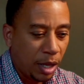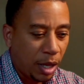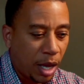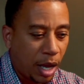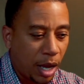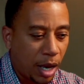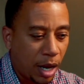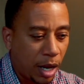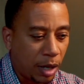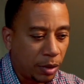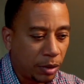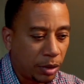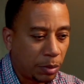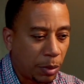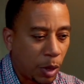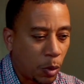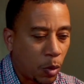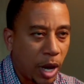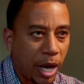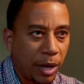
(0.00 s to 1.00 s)
and
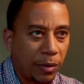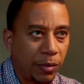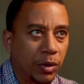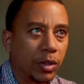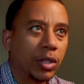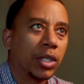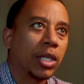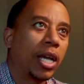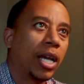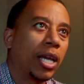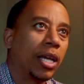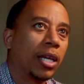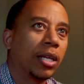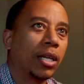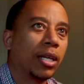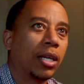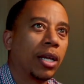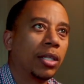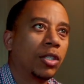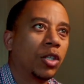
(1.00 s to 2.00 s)
my wife was
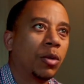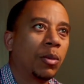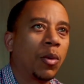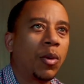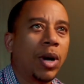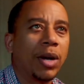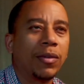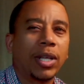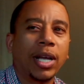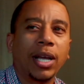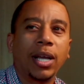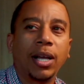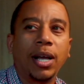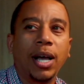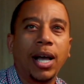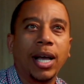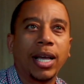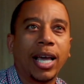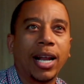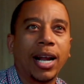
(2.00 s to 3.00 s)
like, I told my wife, like,
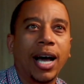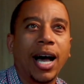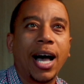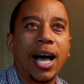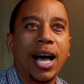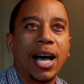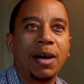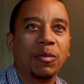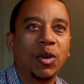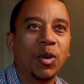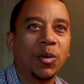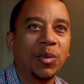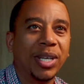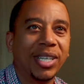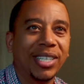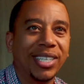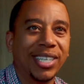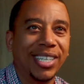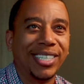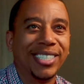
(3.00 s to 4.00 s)
oh, I got an aha
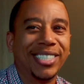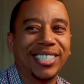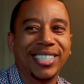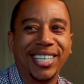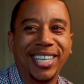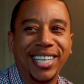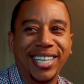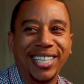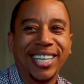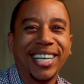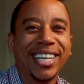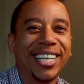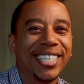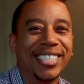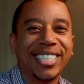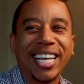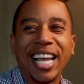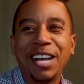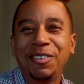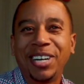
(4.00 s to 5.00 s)
moment. It's just,
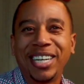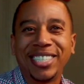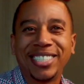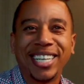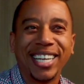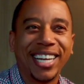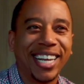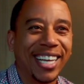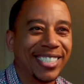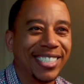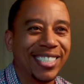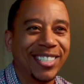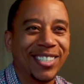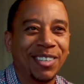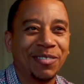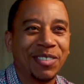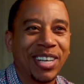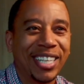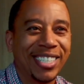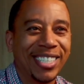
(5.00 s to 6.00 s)
she hate when I say that. She knows
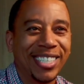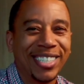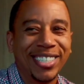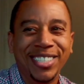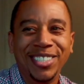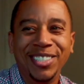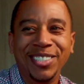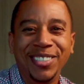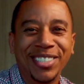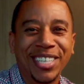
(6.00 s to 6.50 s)
I'm going to have to do